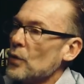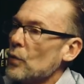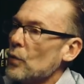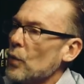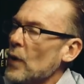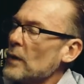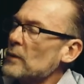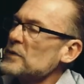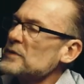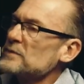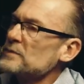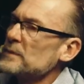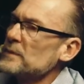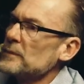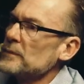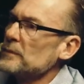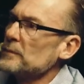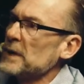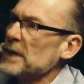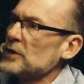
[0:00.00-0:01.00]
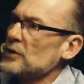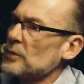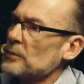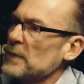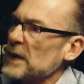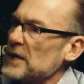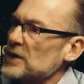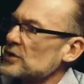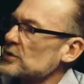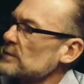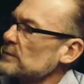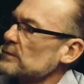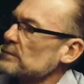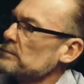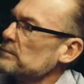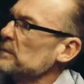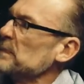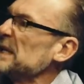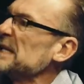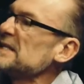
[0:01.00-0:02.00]
what was been your biggest
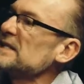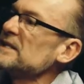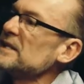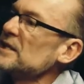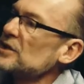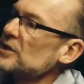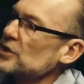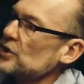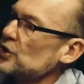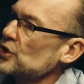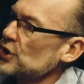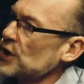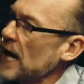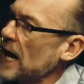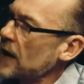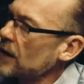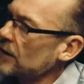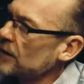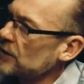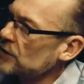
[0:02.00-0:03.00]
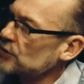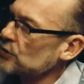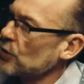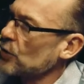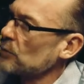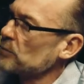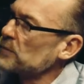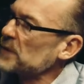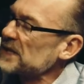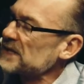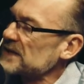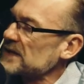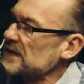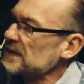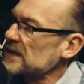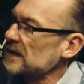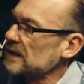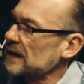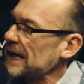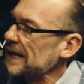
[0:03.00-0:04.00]
business challenge or
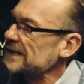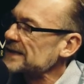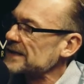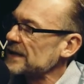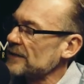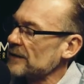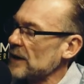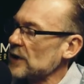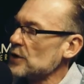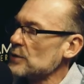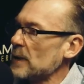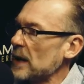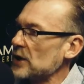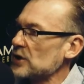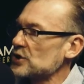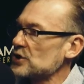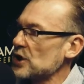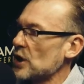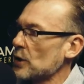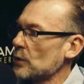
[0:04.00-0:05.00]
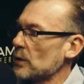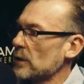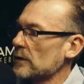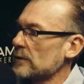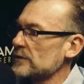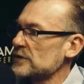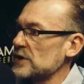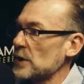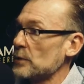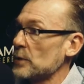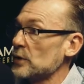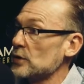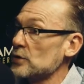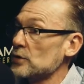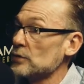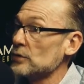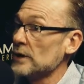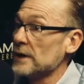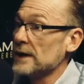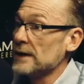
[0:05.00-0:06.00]
business lesson that you might share with someone
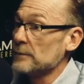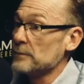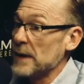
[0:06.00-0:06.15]
who